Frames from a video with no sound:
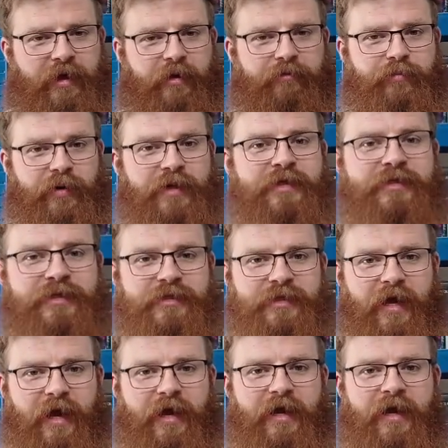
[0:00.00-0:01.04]
I'm pleased to
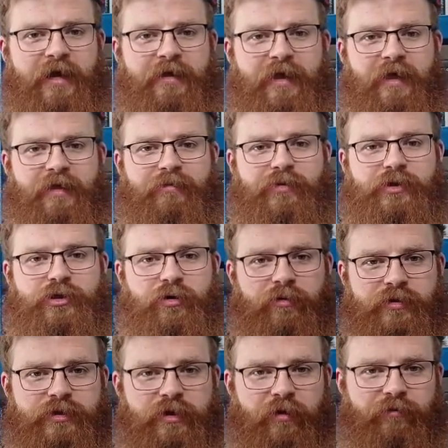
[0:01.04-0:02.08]
say that the
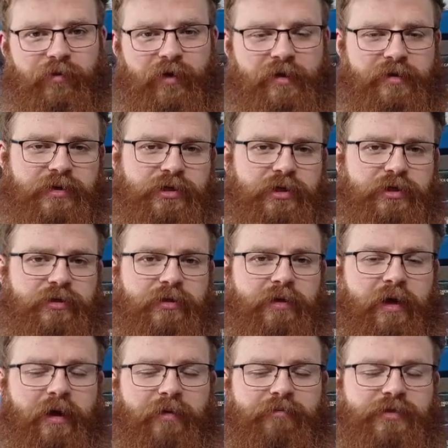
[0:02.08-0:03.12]
majority of these
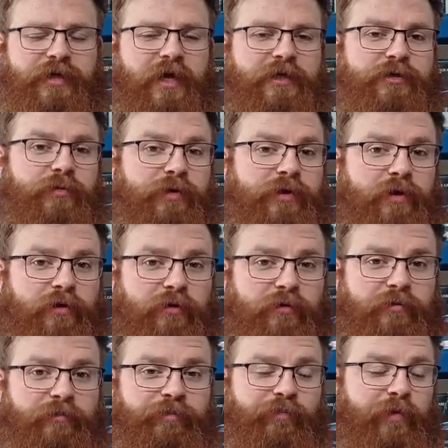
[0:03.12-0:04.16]
um, tests we
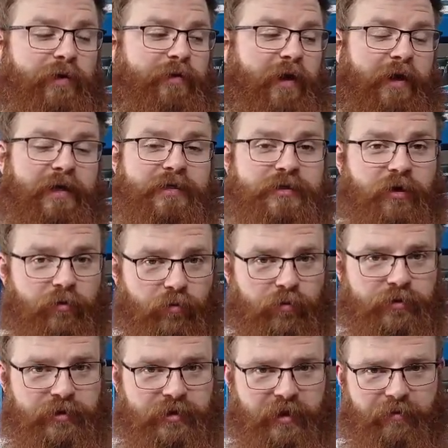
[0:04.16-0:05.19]
do, there is no
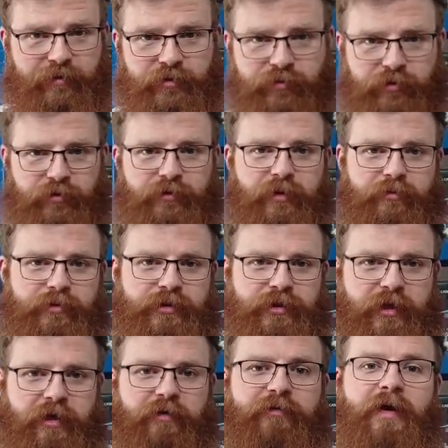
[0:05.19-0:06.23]
water damage when you double
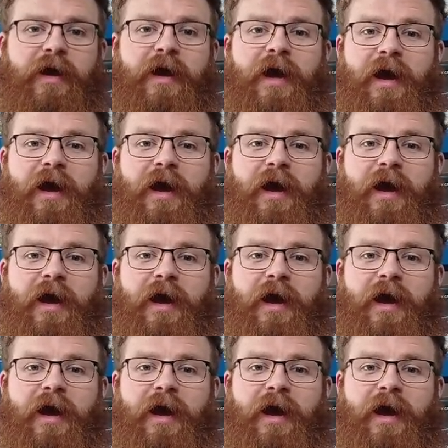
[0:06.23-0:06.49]
sleeve.